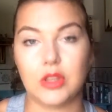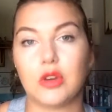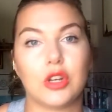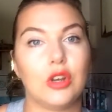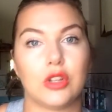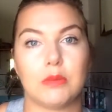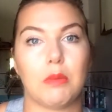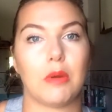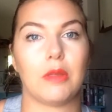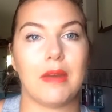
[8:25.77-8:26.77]
you can look them
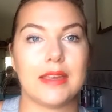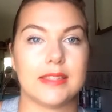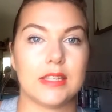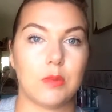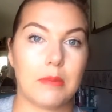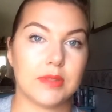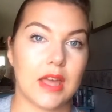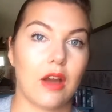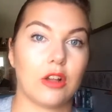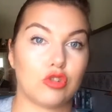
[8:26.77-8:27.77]
up on the Macy's
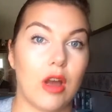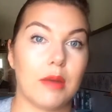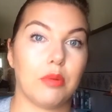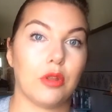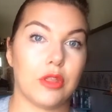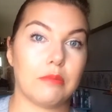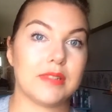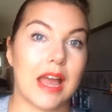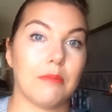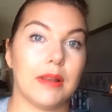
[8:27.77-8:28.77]
website. I'll try and put them
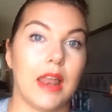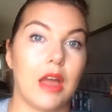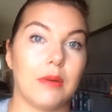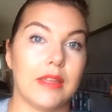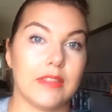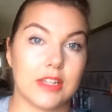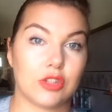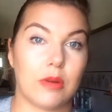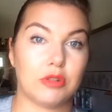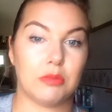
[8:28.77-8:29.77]
down below in the
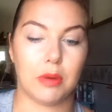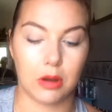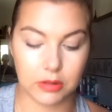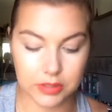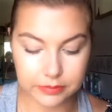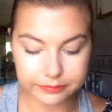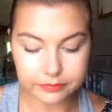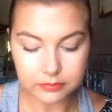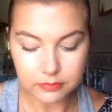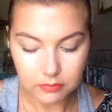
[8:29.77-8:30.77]
description box.
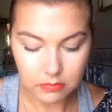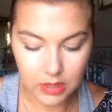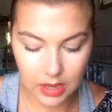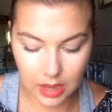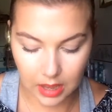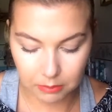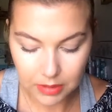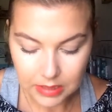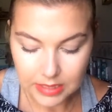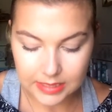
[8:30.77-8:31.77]

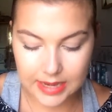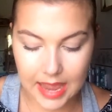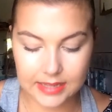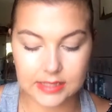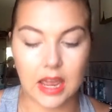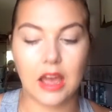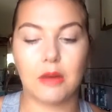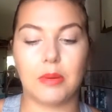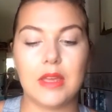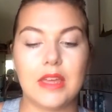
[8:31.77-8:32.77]
Next
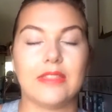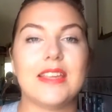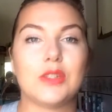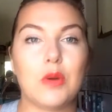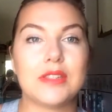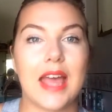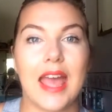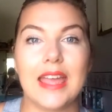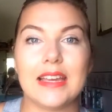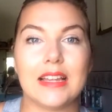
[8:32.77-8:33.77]
up, this was
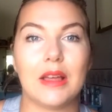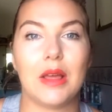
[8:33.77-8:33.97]
a